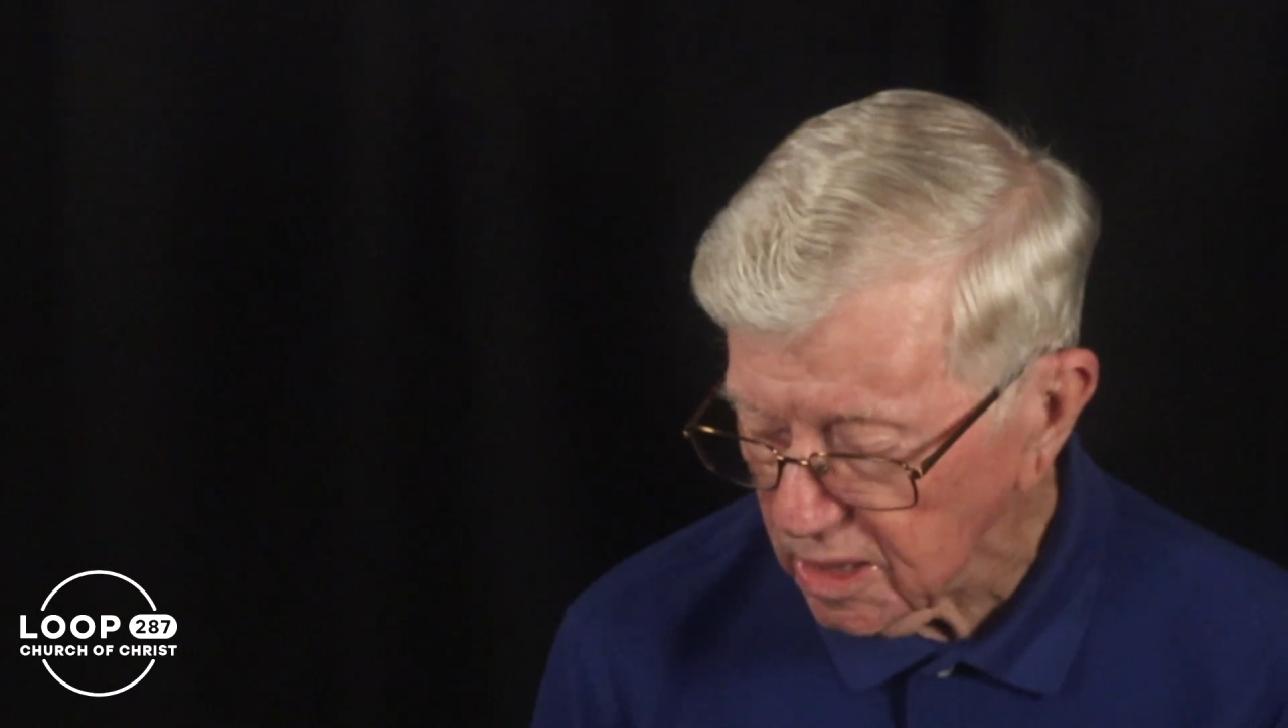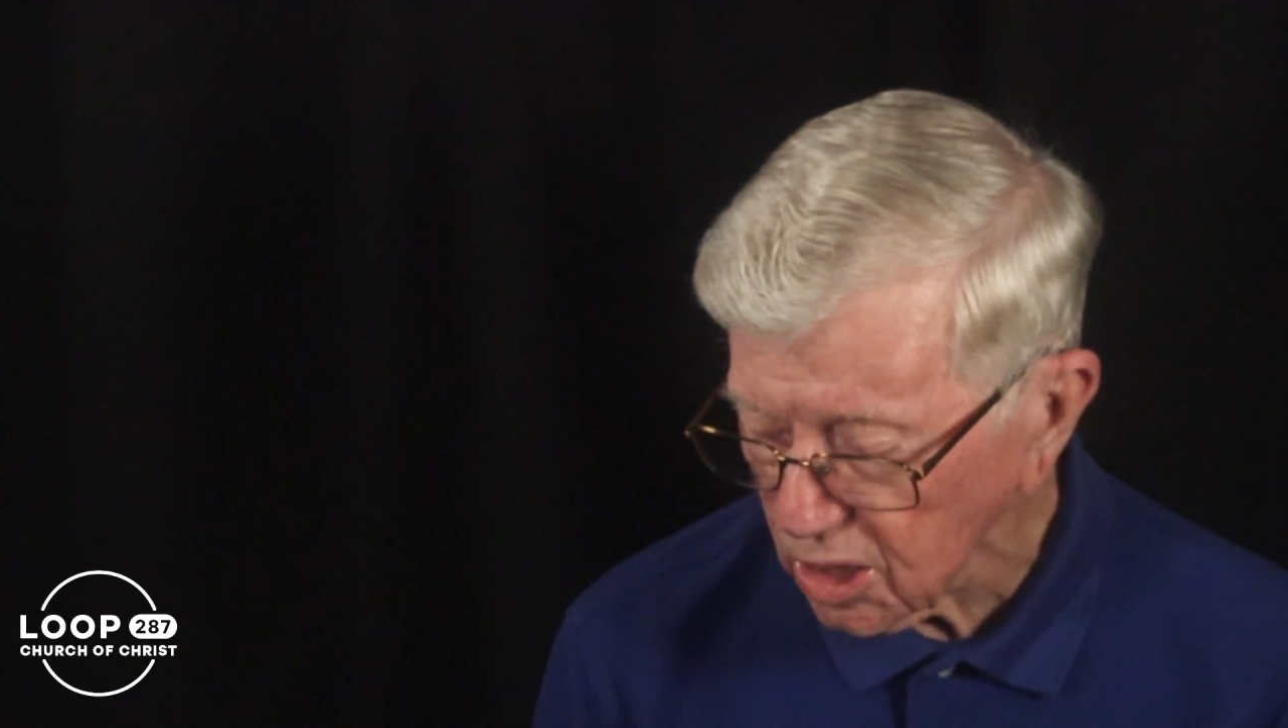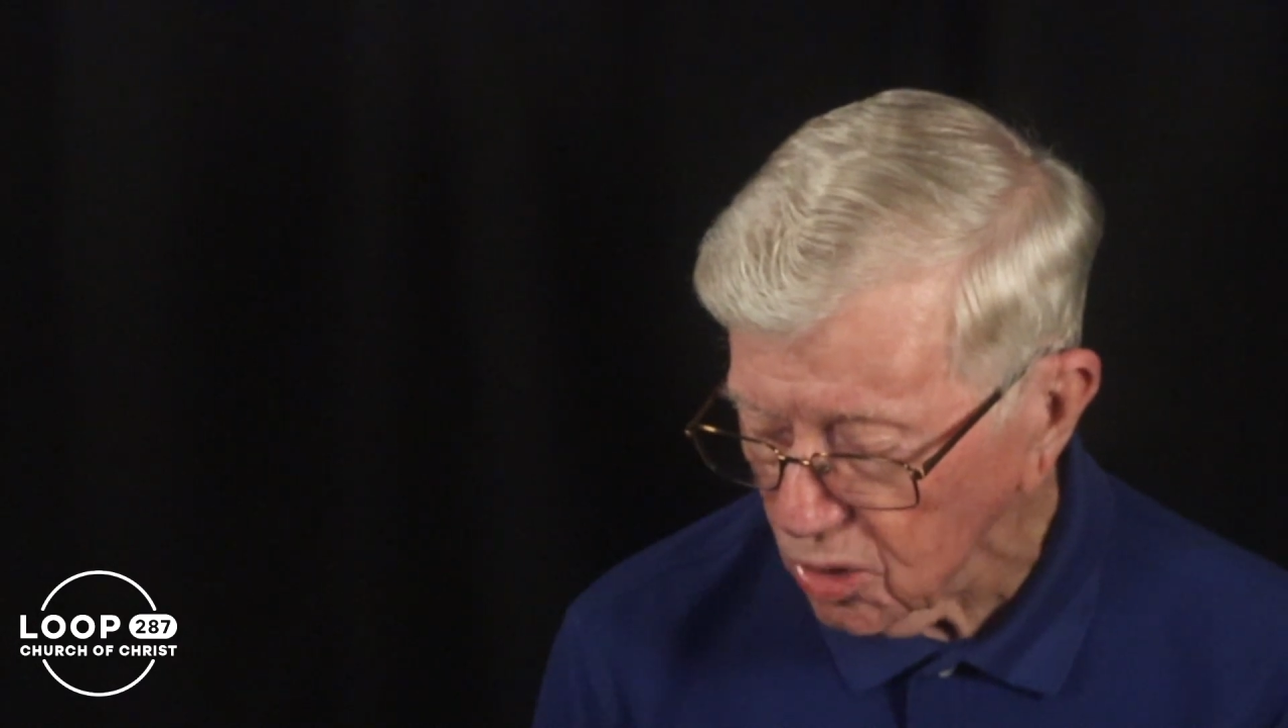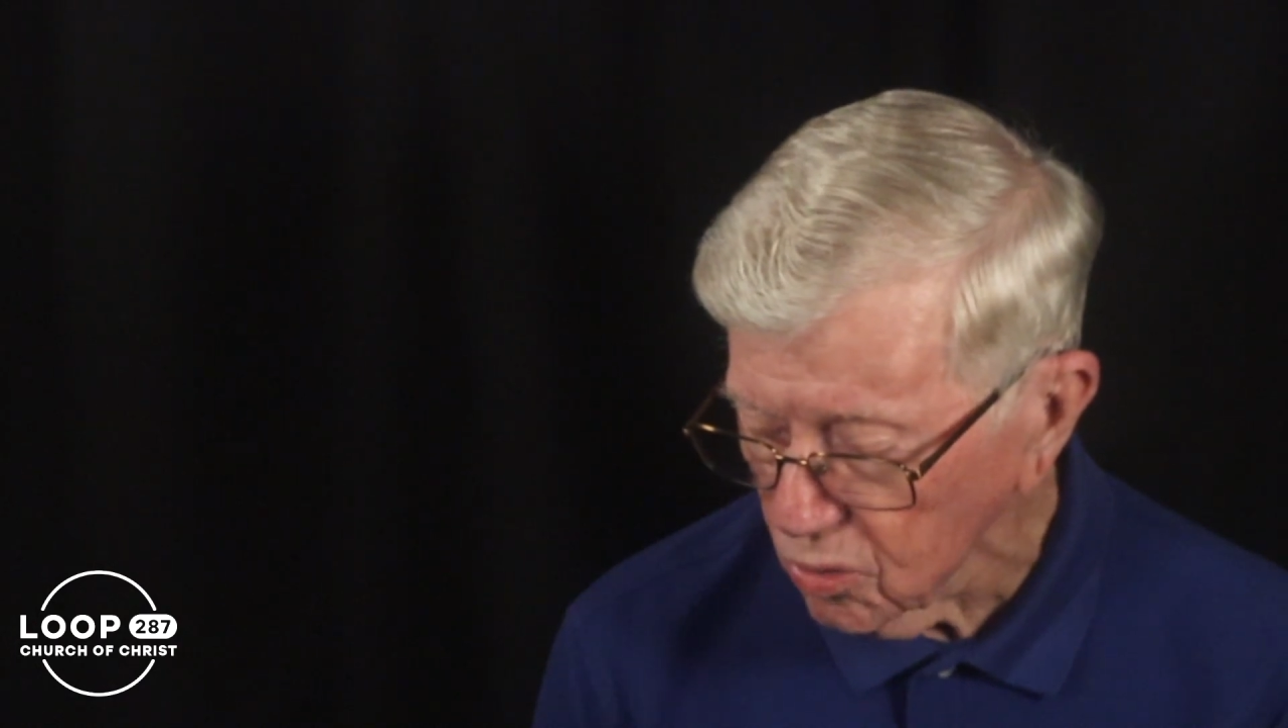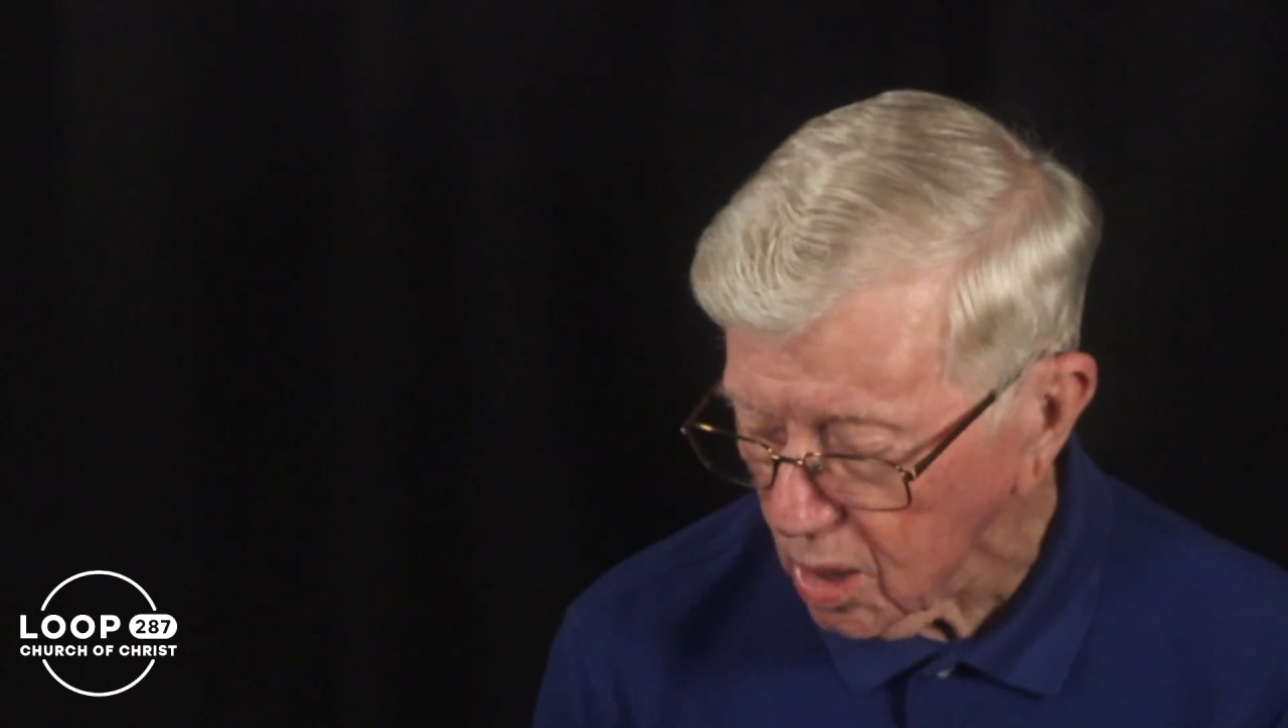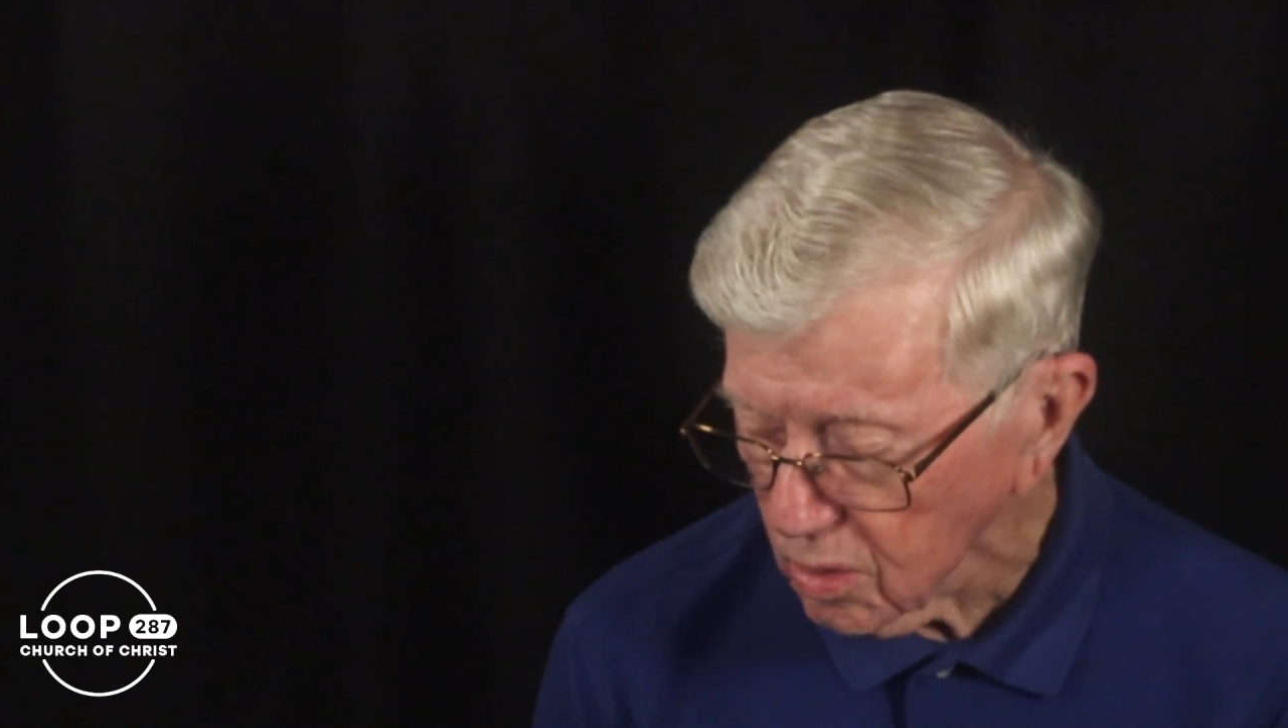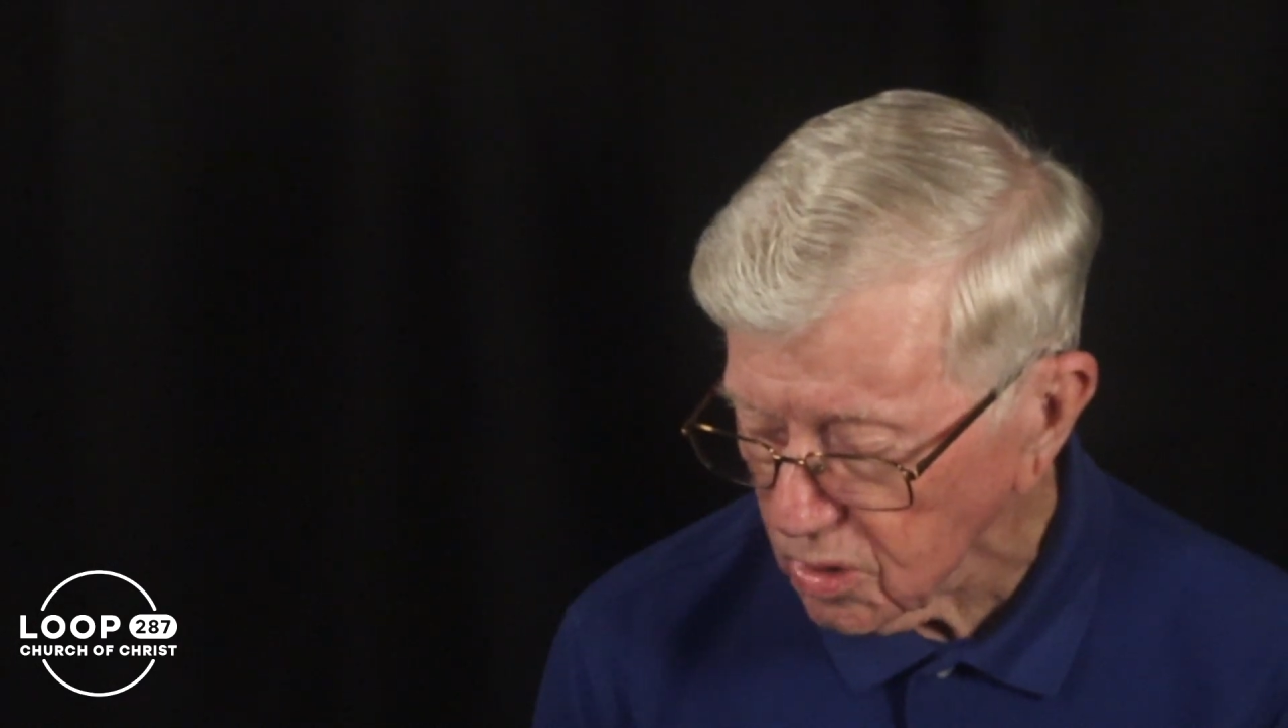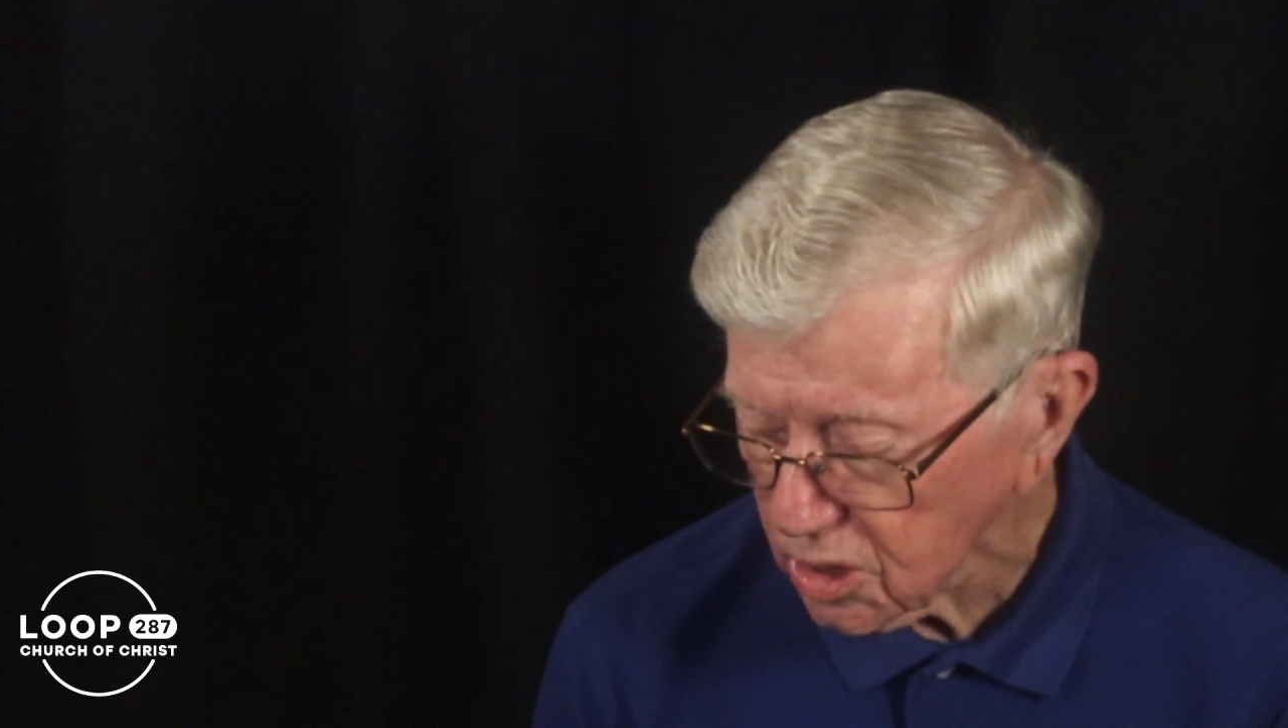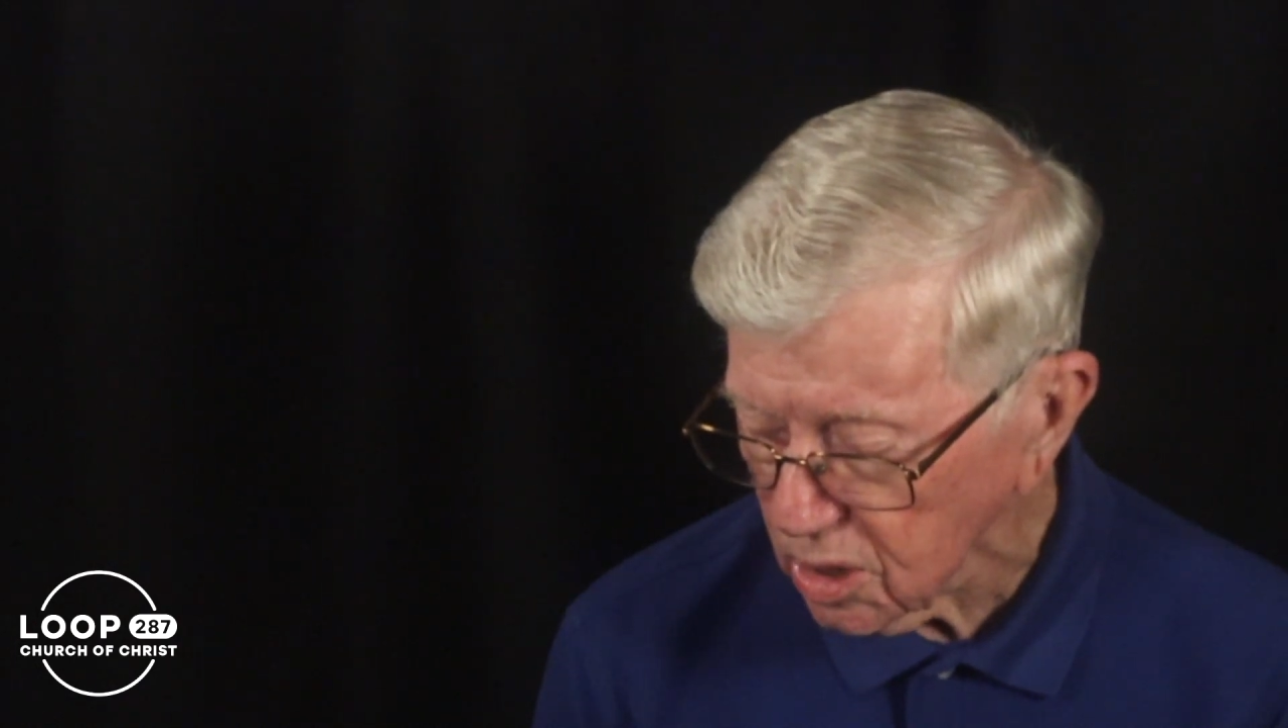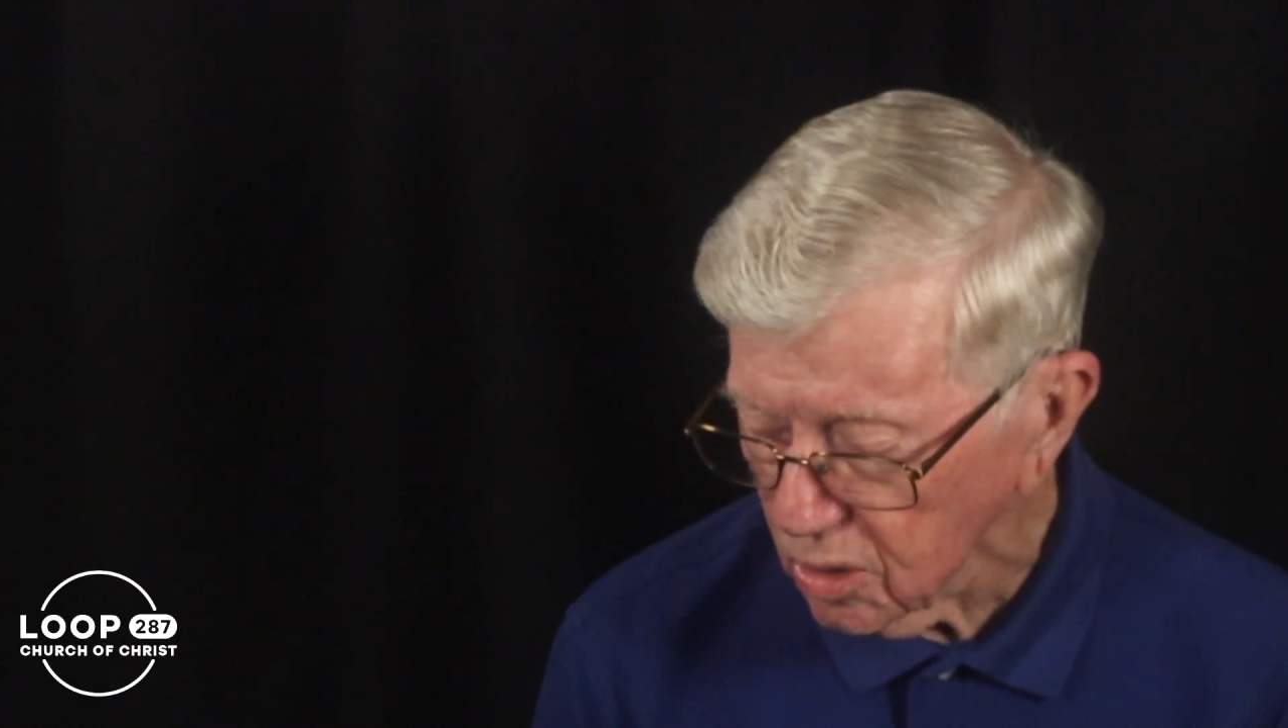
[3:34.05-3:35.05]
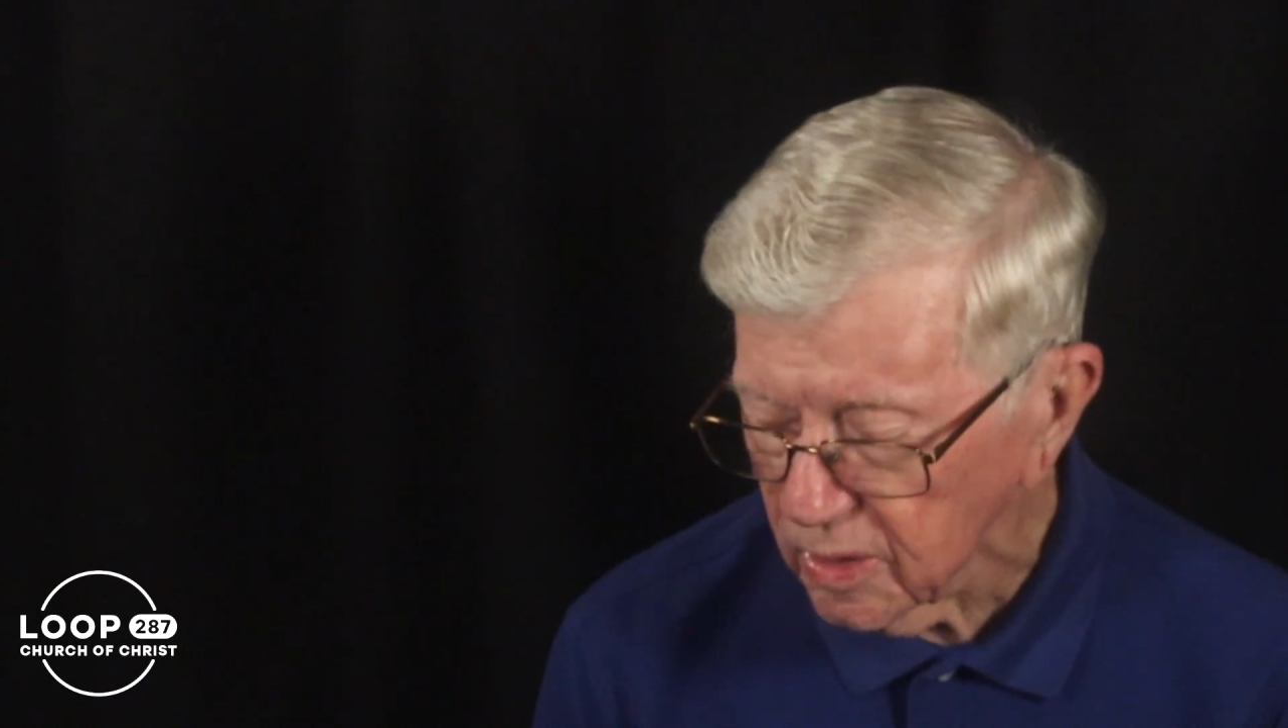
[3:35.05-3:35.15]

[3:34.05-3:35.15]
so also